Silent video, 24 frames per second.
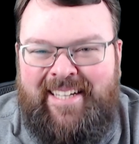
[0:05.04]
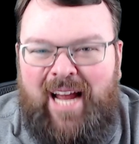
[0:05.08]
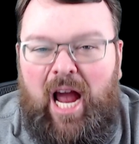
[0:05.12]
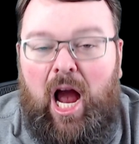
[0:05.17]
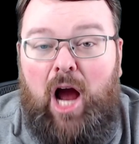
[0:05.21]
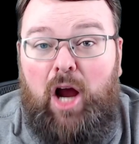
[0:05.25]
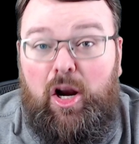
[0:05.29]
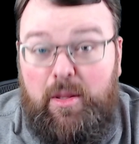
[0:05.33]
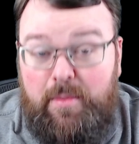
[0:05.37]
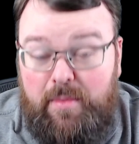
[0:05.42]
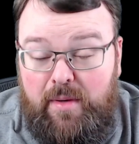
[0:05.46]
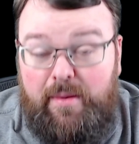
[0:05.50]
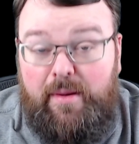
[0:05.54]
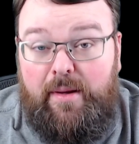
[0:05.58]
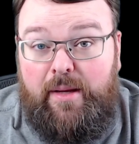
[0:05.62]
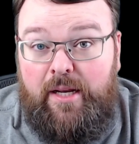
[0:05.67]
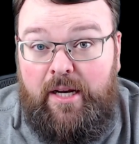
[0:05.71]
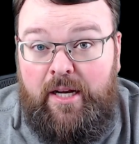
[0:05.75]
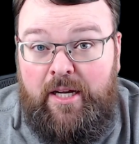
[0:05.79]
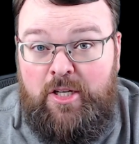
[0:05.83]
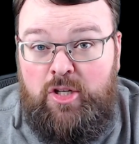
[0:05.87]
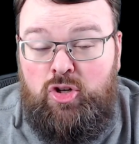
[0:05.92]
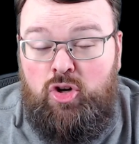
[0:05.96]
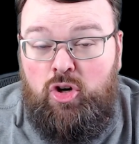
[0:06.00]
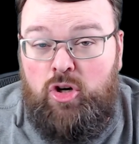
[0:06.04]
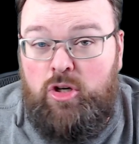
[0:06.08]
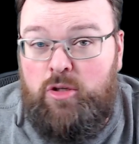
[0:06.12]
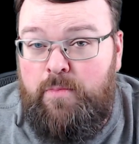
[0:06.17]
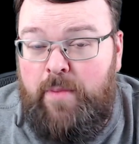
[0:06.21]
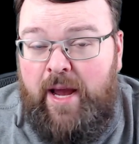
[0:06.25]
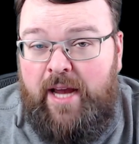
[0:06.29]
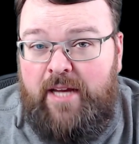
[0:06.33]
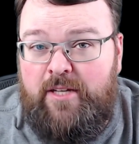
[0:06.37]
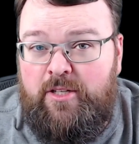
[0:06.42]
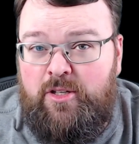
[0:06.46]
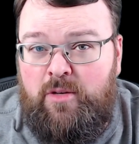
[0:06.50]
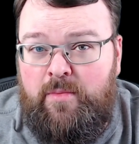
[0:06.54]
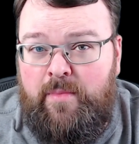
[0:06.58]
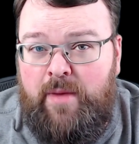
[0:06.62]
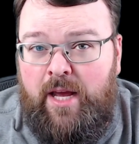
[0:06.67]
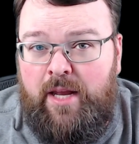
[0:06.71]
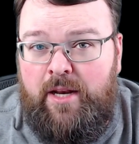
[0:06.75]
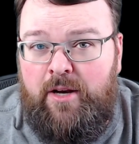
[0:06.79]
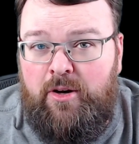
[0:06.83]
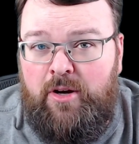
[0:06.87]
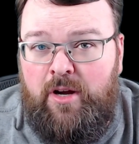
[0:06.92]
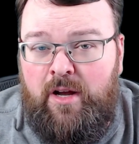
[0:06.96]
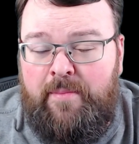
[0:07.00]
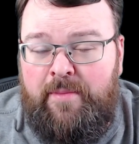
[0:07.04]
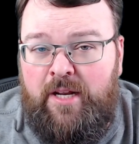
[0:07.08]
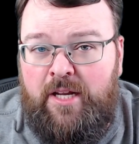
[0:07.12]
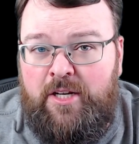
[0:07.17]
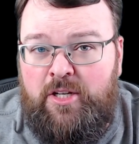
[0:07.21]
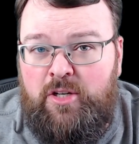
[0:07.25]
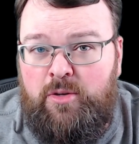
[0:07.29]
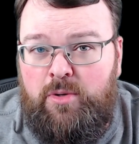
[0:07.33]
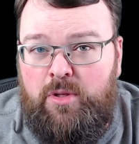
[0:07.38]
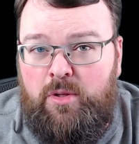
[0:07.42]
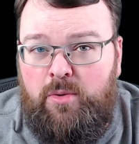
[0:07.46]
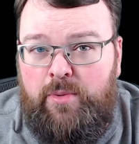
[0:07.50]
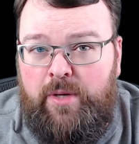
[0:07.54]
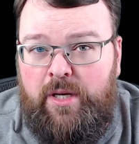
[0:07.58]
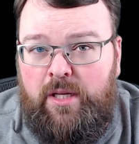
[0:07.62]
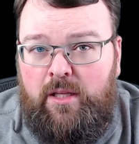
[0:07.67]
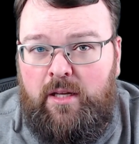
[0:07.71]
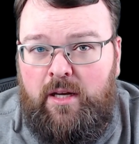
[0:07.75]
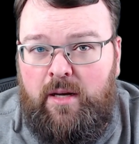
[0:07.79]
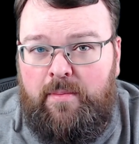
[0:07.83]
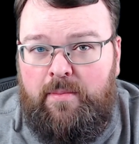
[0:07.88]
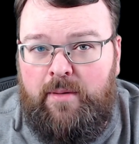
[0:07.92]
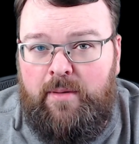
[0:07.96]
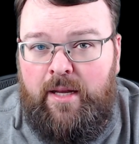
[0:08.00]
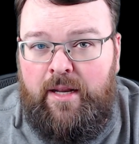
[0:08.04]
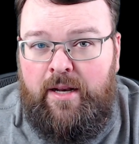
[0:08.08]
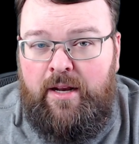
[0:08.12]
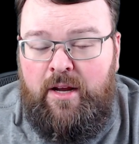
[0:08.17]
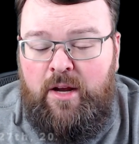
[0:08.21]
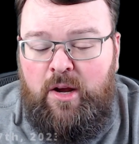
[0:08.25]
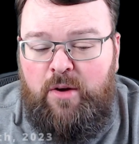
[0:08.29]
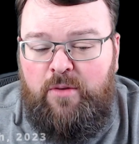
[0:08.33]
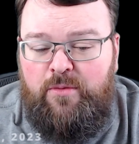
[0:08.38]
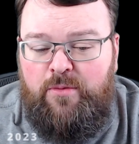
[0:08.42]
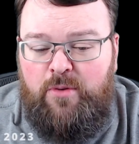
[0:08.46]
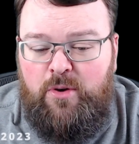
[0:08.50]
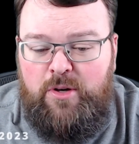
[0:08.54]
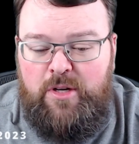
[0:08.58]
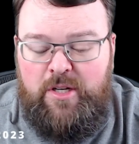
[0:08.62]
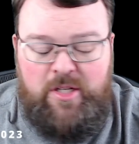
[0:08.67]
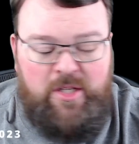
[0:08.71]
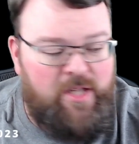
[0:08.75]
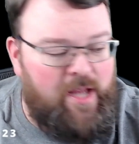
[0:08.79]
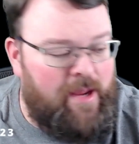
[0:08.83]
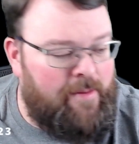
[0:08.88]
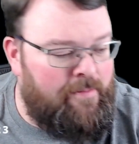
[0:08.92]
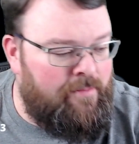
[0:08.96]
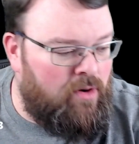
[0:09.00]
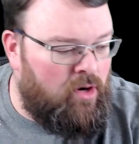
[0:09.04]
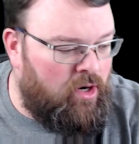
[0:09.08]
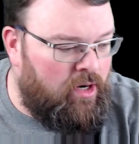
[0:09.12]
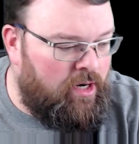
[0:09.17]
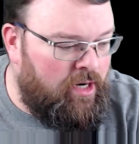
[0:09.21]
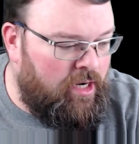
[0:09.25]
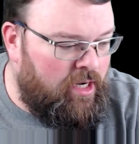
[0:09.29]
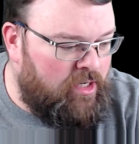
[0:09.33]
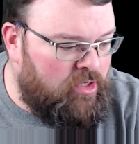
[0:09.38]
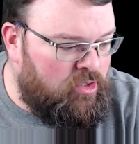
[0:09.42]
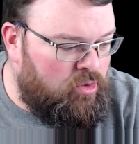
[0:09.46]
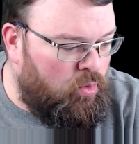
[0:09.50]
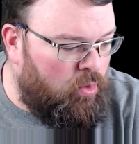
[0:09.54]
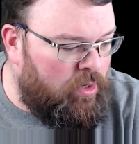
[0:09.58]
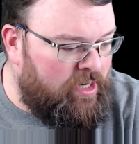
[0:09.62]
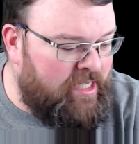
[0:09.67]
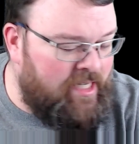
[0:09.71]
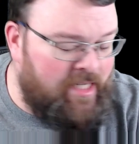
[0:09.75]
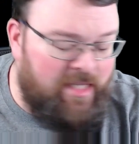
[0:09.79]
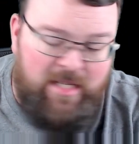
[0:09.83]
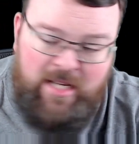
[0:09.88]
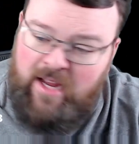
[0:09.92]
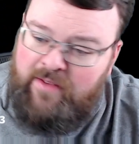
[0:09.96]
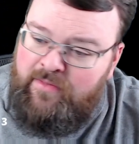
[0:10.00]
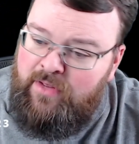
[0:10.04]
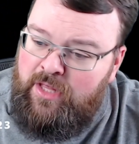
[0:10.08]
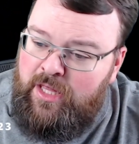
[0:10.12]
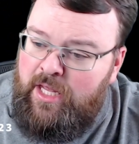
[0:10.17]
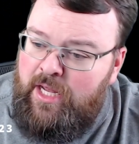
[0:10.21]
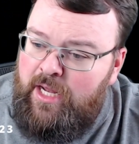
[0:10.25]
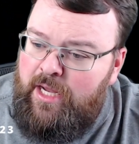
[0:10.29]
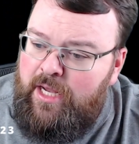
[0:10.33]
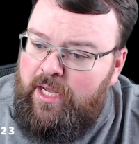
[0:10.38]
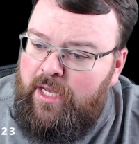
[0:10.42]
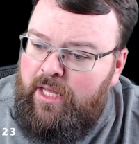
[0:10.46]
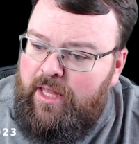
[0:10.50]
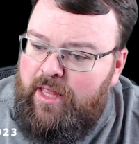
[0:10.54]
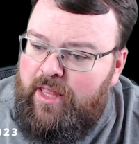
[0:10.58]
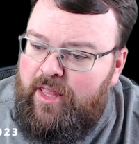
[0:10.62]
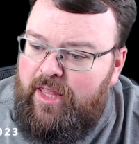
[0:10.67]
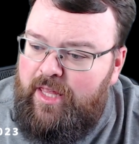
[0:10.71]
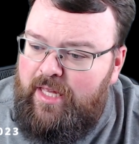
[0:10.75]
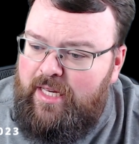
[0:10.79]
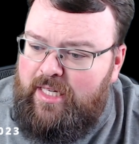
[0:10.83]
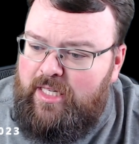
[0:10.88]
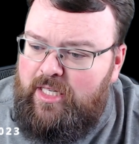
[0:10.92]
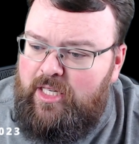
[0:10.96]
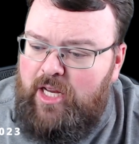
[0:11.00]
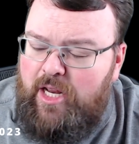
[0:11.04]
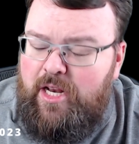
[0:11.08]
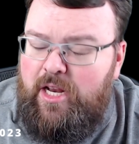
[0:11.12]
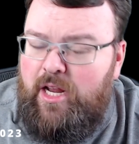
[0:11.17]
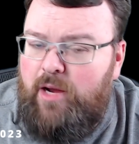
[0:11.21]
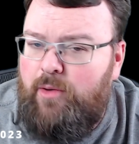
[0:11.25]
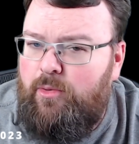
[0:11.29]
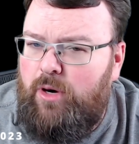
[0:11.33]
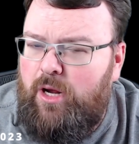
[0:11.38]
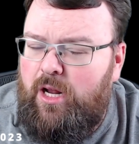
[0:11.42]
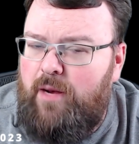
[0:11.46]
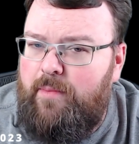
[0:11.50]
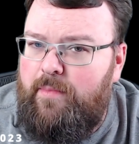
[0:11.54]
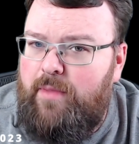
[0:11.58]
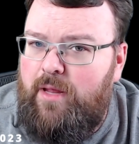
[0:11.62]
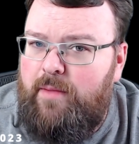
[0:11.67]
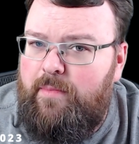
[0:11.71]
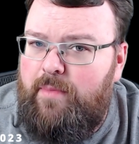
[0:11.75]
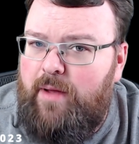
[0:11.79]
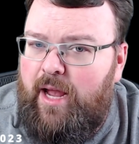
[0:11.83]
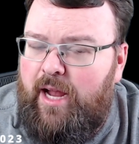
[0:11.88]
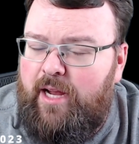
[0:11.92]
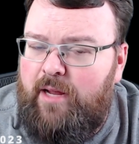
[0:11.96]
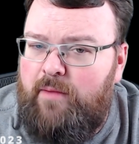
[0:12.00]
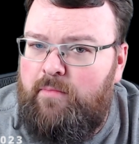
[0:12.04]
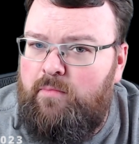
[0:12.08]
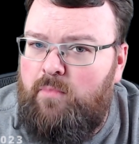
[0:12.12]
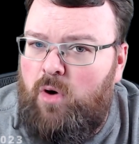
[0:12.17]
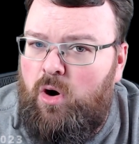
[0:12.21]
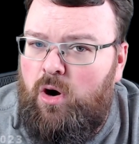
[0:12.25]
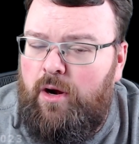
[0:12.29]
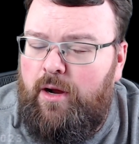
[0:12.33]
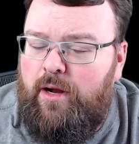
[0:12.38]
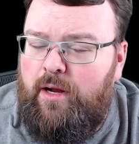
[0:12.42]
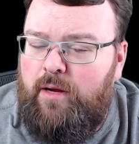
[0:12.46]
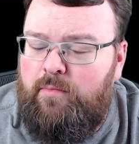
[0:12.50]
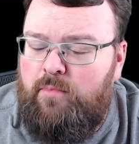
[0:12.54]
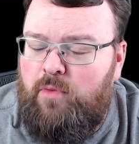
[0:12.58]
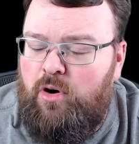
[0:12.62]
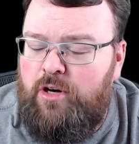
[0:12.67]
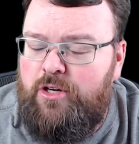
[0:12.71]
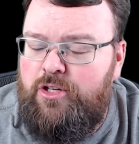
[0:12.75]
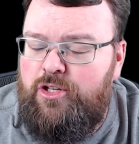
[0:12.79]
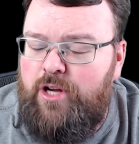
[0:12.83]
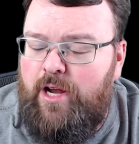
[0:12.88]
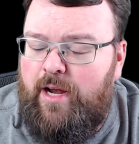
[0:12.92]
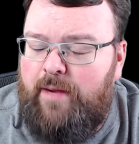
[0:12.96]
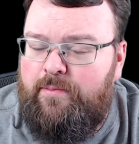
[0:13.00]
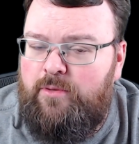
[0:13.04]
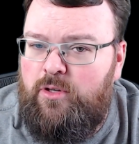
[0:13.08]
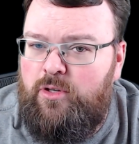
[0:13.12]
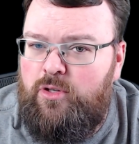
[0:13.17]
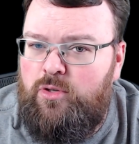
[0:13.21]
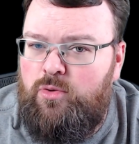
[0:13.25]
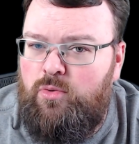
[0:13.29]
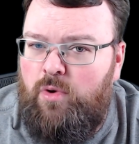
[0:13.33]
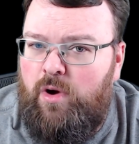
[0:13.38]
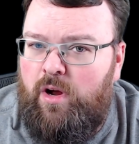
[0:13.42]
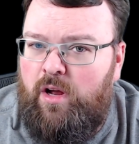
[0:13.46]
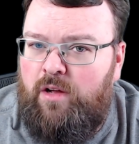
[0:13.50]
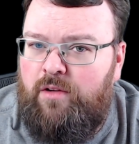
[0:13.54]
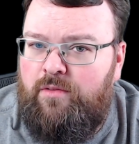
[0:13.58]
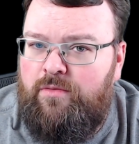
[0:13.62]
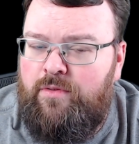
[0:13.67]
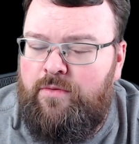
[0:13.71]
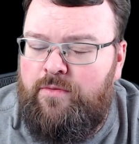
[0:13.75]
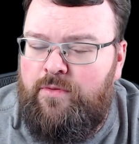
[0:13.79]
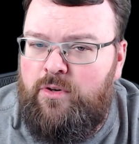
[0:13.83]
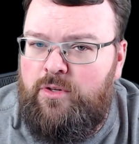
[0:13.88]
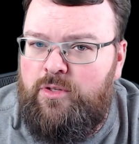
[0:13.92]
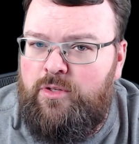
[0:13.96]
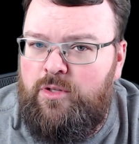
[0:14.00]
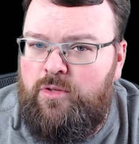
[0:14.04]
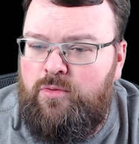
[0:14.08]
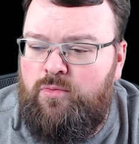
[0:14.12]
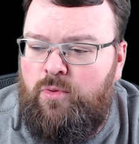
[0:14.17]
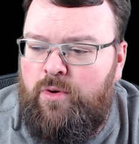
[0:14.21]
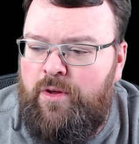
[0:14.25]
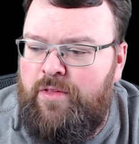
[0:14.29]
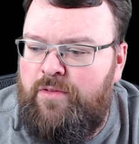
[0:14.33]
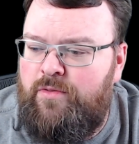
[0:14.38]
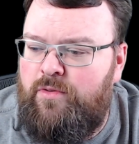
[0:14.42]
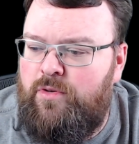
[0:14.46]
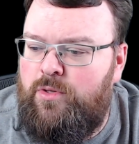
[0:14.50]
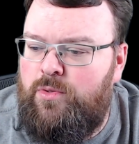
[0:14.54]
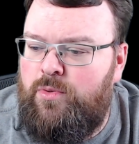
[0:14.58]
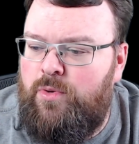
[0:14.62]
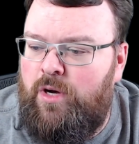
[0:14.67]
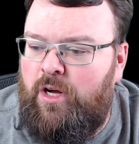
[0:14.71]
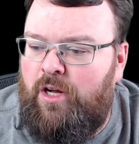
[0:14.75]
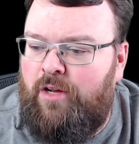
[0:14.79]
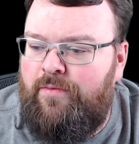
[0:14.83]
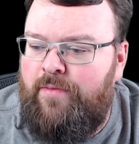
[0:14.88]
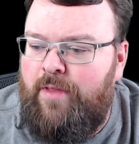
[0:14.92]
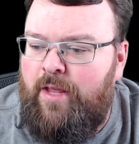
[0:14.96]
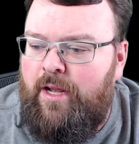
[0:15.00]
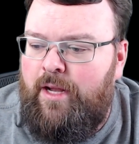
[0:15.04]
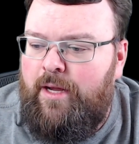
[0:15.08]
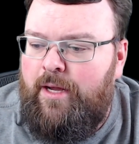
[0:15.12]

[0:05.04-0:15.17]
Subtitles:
Howdy, McMicken Heights Church. Pastor Matt here coming at you with a weekly update for December 27th. This Sunday, we're going to be back in Mark chapter 12, verses 1 through 12.